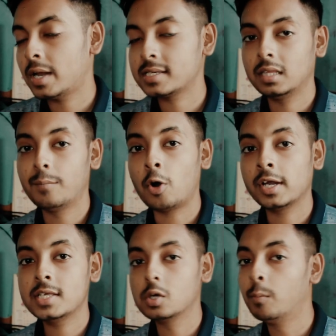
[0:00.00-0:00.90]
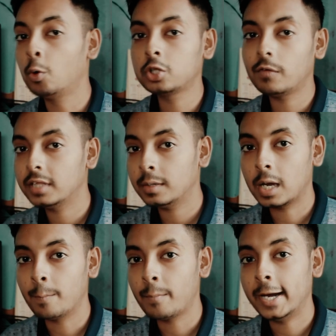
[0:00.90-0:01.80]
as in the body. So both of them
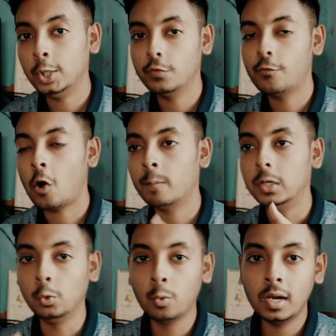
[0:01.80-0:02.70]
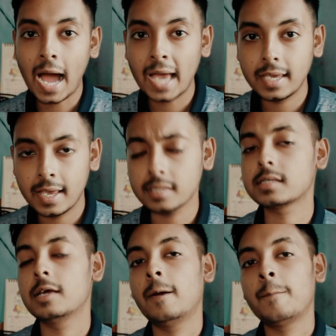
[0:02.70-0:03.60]
combine to form dual
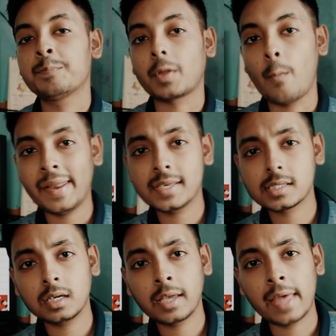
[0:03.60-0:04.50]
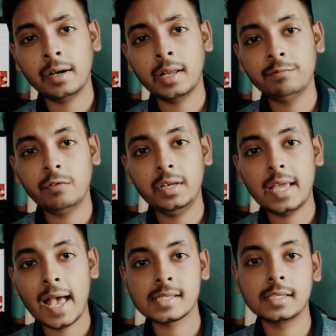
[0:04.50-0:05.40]
IS, whereas the Canon M50
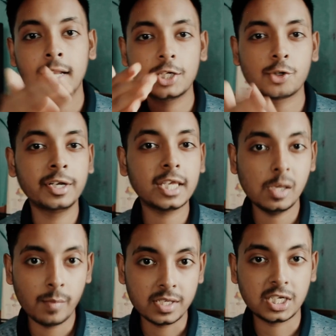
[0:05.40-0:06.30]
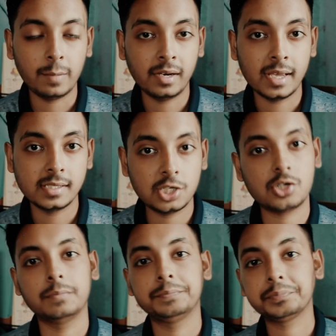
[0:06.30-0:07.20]
has electronic image stabilization.